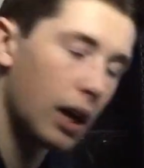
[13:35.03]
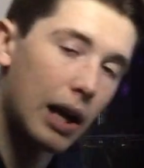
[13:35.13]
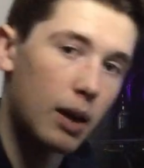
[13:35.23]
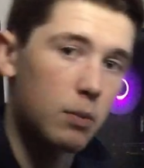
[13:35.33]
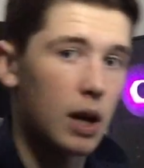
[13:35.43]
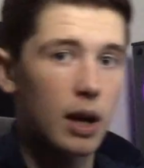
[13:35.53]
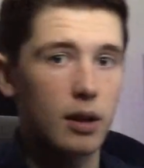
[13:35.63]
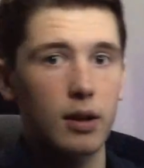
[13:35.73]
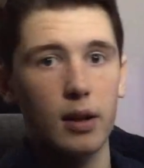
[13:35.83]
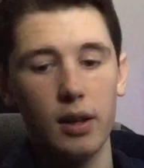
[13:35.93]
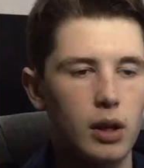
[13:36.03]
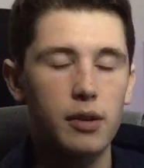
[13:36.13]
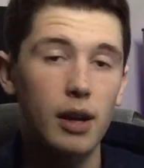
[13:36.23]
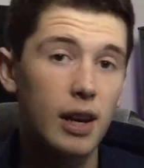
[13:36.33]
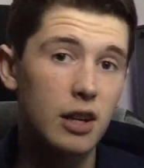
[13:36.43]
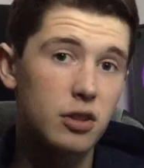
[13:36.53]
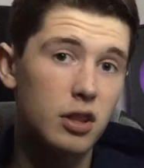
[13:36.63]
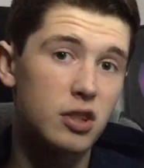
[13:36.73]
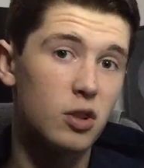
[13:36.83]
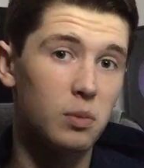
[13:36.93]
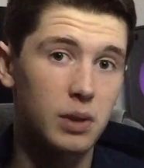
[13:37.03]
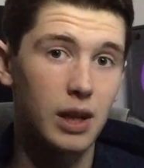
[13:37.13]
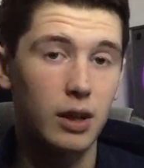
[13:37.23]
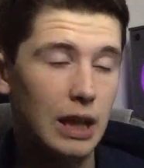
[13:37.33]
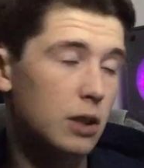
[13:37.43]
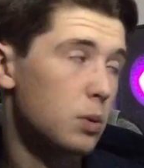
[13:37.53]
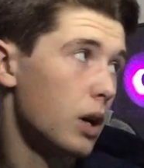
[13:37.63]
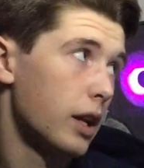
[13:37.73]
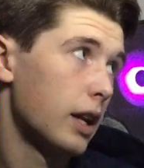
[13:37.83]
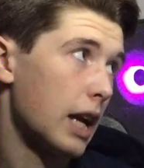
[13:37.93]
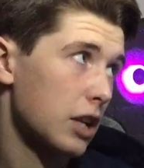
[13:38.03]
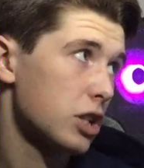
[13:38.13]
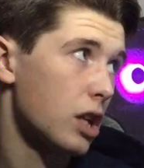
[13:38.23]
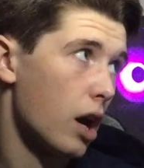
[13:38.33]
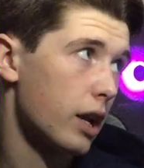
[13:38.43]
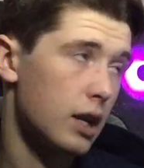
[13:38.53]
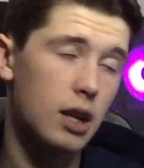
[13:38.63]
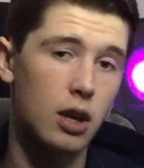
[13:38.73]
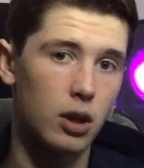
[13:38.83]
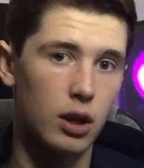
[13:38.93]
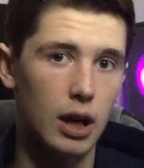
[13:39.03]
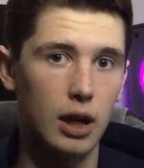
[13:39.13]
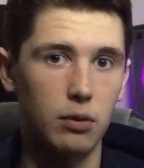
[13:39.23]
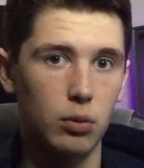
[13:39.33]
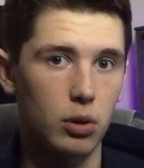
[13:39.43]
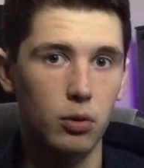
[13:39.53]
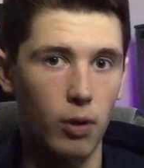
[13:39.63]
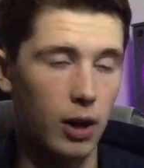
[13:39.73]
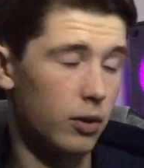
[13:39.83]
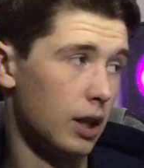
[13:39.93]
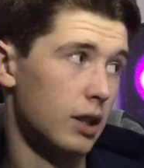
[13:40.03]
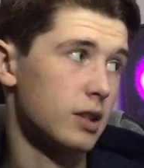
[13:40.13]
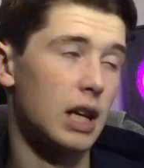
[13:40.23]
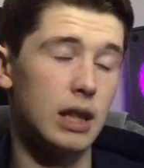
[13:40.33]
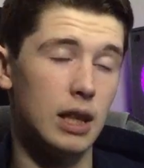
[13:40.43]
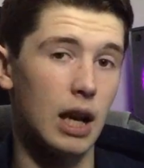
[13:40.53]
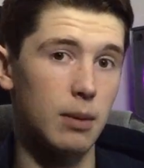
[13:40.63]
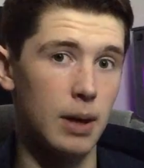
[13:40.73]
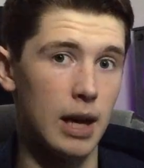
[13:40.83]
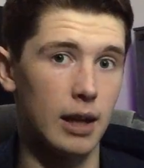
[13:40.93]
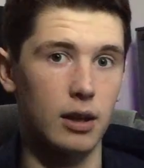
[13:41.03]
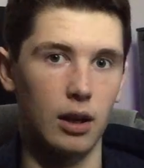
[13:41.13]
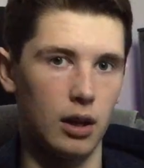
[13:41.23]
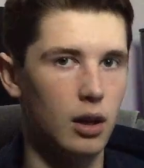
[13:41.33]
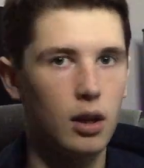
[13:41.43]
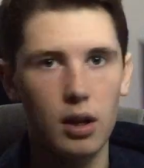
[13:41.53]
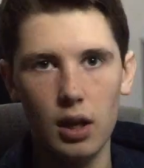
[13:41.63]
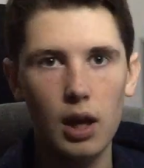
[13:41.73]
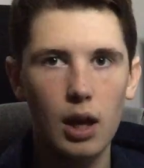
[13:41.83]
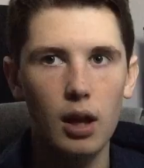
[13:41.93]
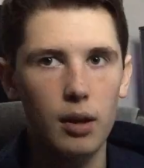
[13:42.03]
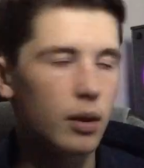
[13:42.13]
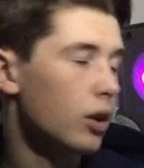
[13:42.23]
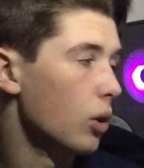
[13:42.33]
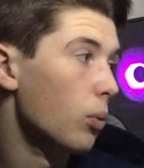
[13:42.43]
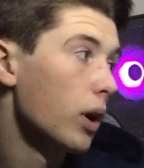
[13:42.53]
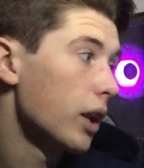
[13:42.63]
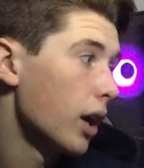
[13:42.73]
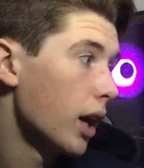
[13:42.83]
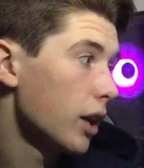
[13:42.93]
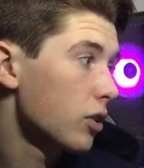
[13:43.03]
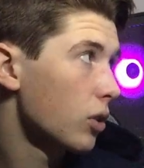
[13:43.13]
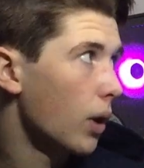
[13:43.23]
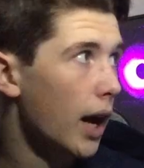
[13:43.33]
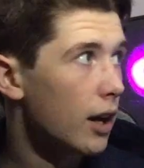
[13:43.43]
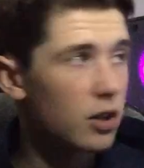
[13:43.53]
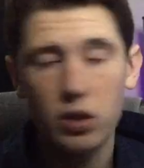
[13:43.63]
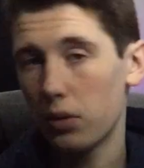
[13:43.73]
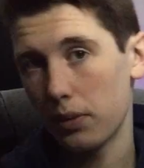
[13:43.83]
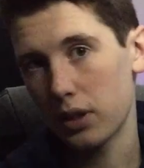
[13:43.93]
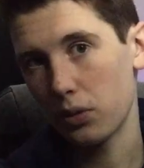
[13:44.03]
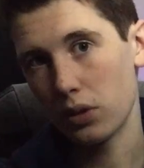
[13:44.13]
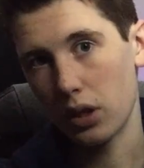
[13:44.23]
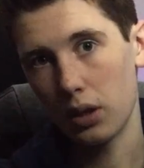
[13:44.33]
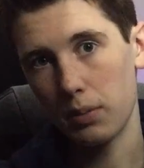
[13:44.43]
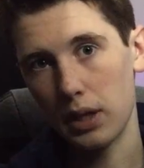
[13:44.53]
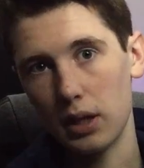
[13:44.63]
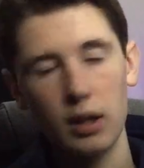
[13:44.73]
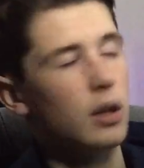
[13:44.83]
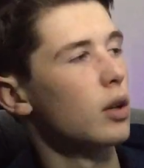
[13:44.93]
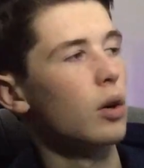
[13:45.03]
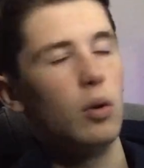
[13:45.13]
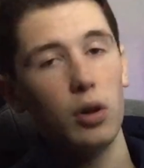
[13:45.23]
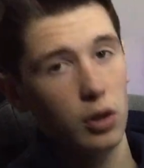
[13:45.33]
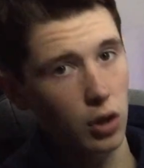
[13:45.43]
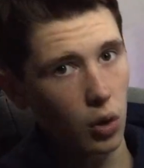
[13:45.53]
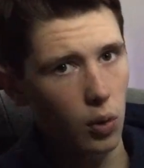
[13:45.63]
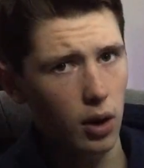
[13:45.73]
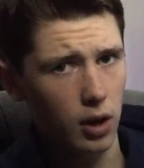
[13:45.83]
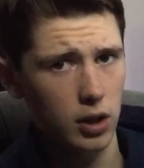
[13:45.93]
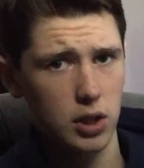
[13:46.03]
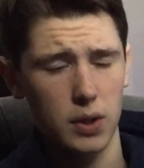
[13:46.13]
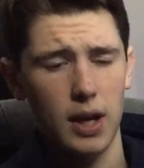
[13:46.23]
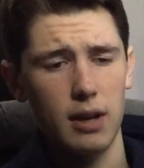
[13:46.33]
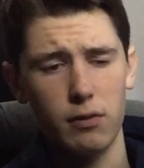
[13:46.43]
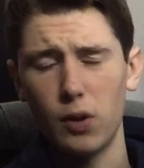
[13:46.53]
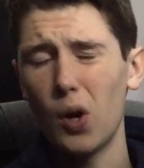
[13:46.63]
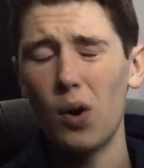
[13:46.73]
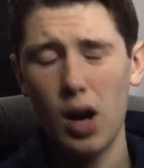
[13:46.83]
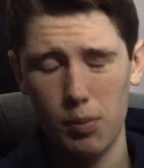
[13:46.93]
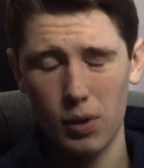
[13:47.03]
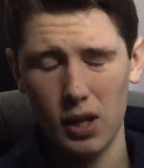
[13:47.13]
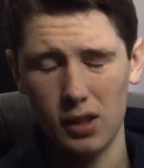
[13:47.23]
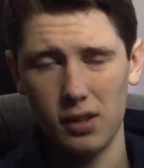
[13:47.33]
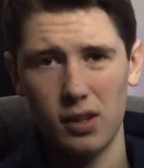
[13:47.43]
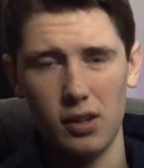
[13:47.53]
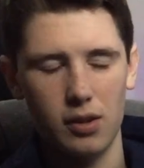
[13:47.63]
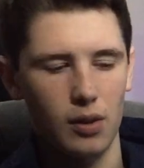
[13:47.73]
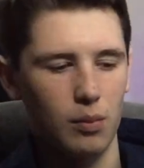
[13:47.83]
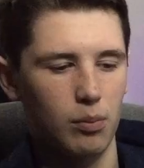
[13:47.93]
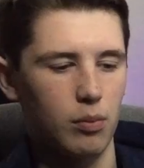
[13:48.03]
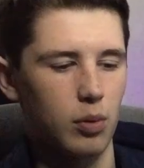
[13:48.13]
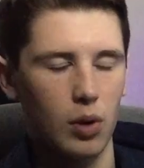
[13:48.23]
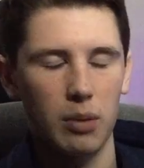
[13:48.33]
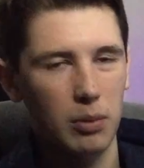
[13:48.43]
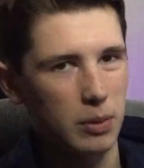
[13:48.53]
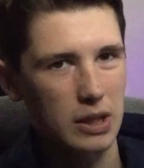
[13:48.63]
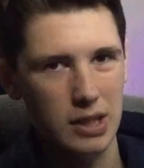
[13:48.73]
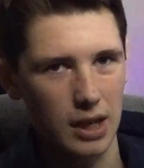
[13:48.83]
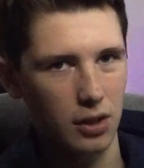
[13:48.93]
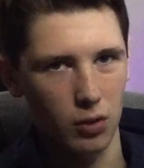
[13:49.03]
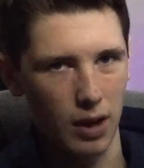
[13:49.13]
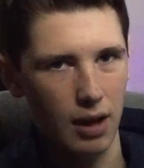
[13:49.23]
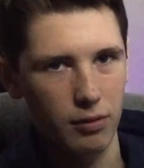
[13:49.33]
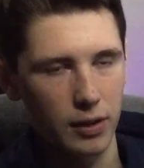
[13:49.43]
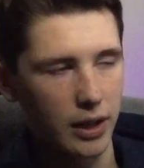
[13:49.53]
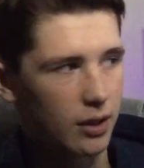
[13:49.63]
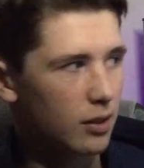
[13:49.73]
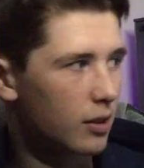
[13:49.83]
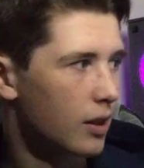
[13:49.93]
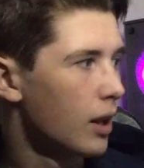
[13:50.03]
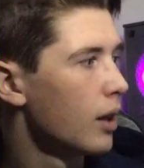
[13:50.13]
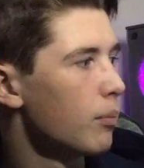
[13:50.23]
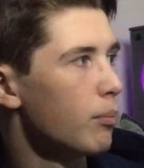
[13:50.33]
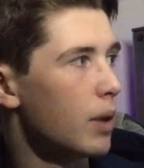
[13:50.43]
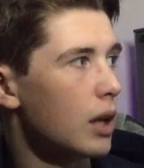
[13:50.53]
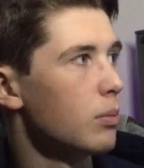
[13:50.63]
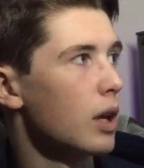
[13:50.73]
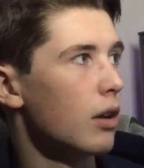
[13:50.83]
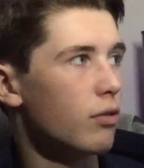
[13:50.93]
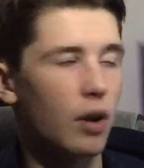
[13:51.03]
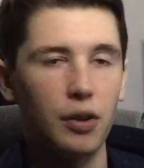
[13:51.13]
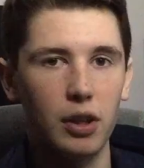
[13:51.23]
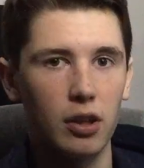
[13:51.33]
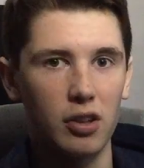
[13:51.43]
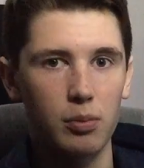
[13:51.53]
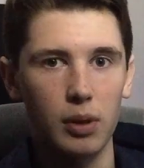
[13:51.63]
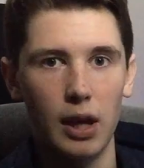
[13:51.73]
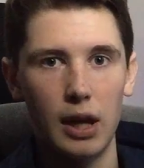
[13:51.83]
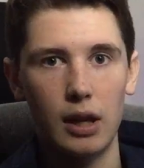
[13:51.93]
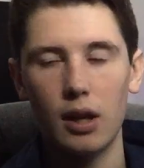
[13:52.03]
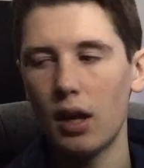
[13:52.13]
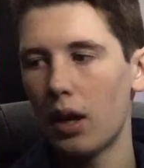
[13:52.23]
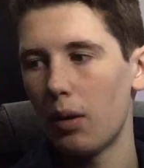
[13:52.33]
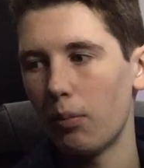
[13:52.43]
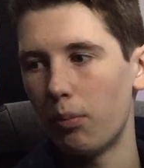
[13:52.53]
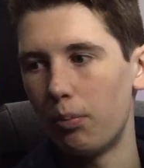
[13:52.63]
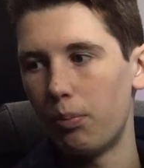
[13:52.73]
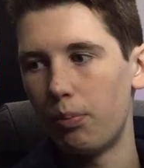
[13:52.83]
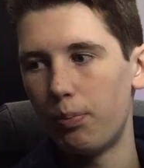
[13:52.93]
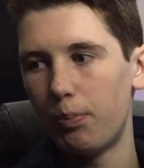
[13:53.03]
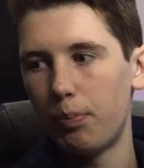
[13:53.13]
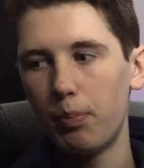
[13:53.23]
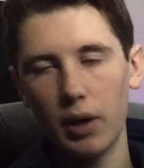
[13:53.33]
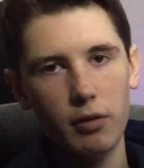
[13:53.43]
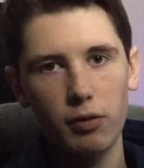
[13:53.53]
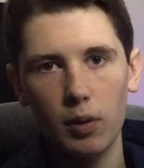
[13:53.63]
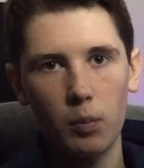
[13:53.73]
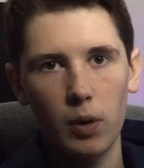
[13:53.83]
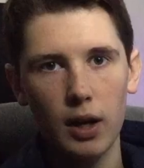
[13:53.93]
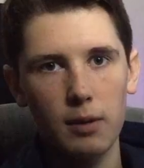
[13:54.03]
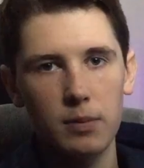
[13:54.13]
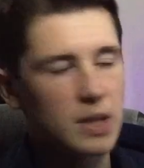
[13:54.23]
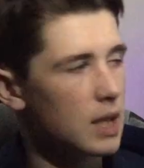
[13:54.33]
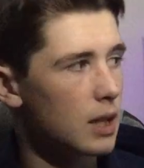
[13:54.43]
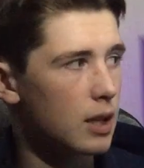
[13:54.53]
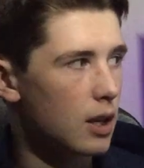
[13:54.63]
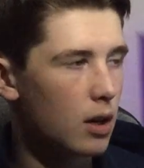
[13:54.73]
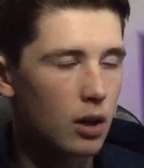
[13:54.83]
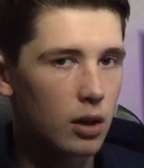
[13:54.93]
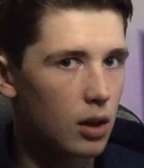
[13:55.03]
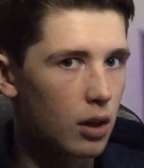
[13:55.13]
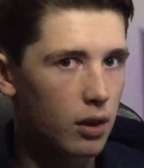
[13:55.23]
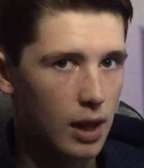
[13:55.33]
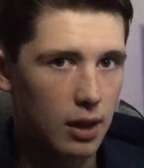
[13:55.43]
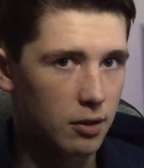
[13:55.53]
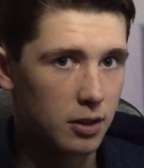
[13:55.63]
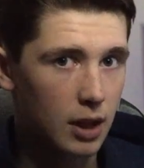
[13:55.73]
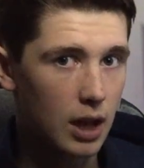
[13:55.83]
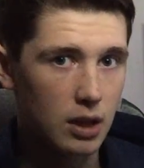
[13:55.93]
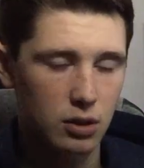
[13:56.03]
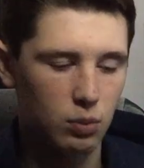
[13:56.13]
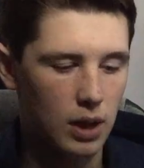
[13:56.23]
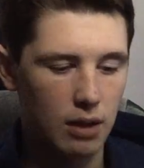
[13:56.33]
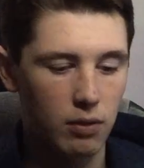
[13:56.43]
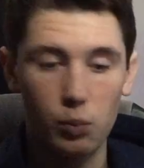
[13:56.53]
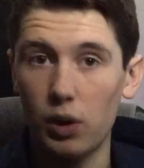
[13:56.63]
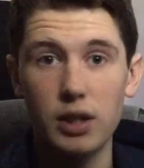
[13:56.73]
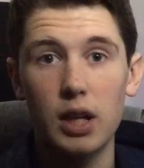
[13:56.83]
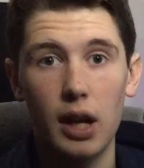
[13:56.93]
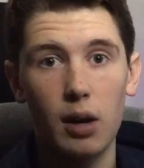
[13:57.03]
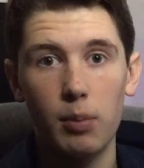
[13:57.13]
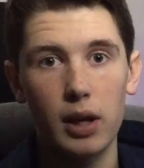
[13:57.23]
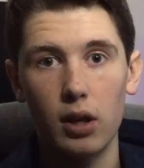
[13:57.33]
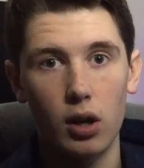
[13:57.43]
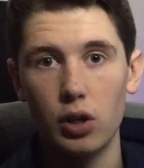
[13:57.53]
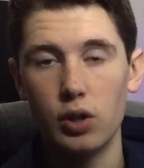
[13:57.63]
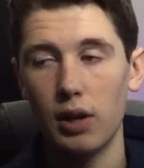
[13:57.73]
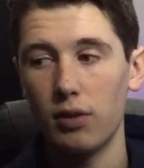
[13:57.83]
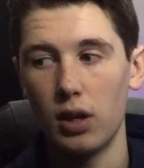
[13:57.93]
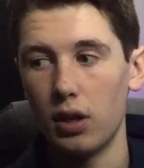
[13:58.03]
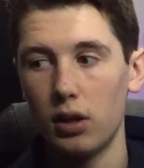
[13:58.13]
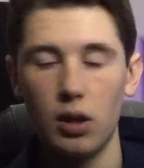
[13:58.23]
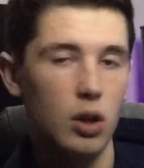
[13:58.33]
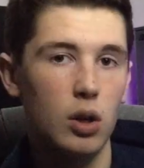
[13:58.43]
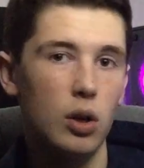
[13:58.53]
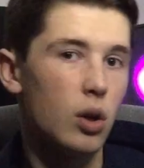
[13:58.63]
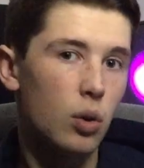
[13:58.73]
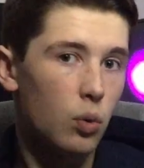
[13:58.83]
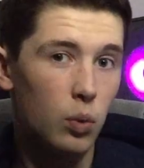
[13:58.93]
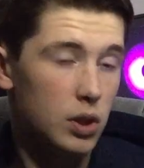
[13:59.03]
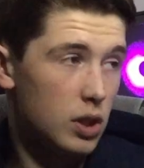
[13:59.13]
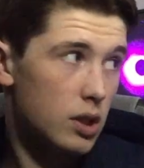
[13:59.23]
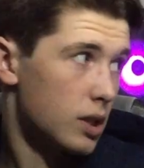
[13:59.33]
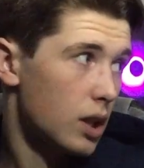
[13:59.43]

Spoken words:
iMac, because I'd actually assumed that Geek Squad had actually gone in here and rooted around inside the iMac and whatnot. So I'd assume this was going to be no hard drive, no operating system, probably dead graphics, maybe a faulty display. But from what I'm seeing here, none of that is the case. We have a 1 terabyte hard drive in it, which is